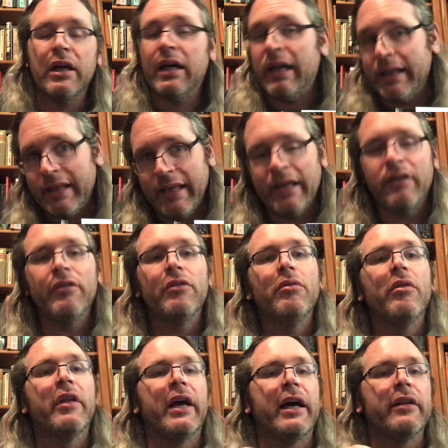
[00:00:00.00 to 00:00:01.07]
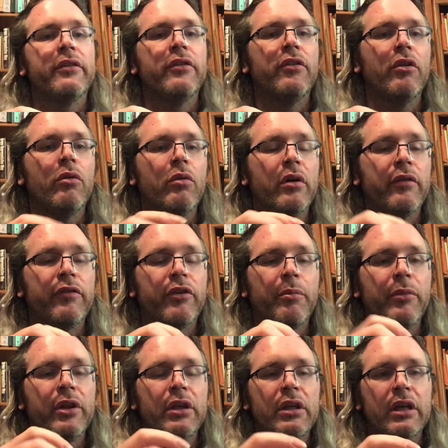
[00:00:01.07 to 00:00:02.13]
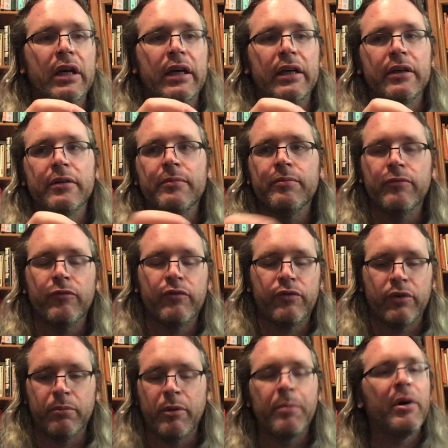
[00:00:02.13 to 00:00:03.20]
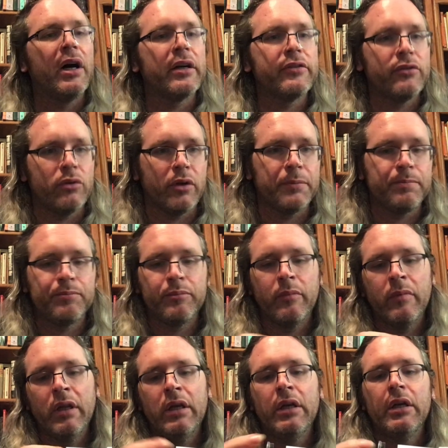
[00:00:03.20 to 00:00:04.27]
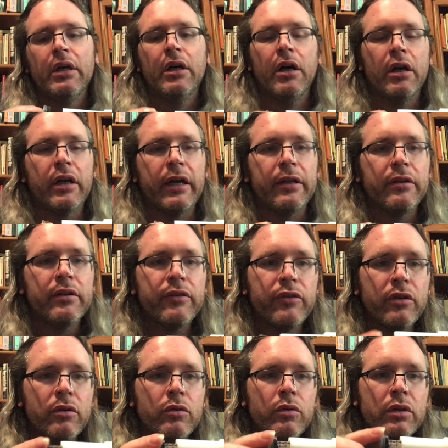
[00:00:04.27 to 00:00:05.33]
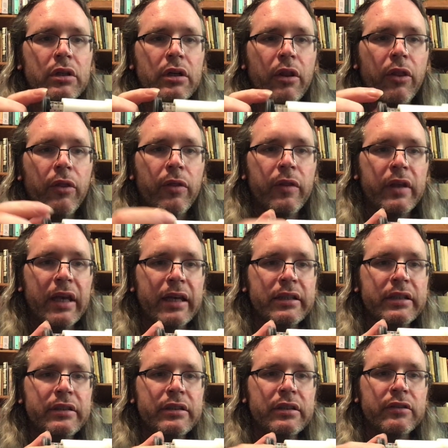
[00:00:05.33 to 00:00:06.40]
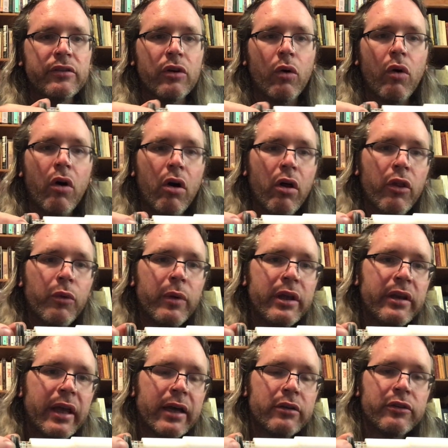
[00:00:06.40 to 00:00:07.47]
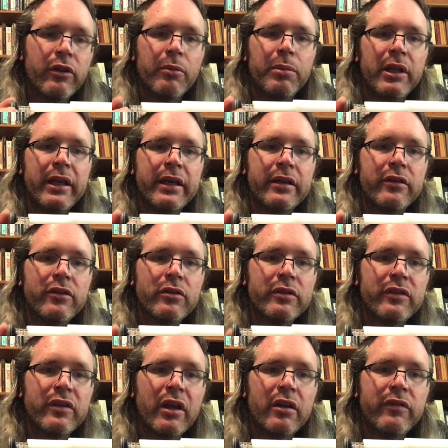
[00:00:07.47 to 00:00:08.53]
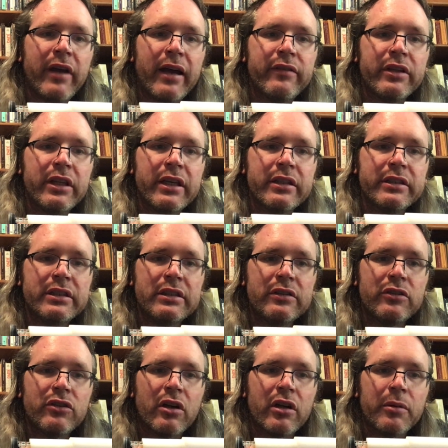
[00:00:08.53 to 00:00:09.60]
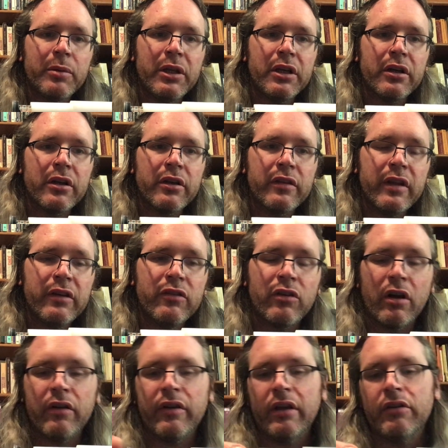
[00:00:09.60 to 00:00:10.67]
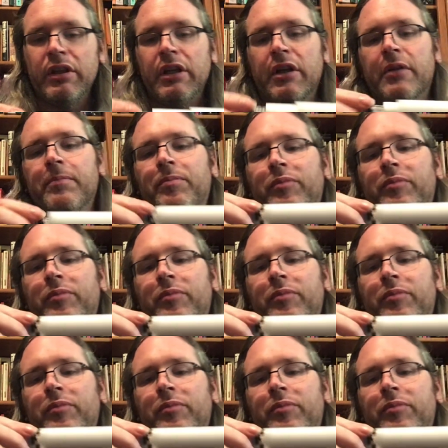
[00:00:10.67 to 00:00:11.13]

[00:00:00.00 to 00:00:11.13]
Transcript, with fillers: I can't do that to the one from the uh, from the POX store. All right, so the LEDs go all the way down to the blade, so instead of having the LEDs start up here, they start down here.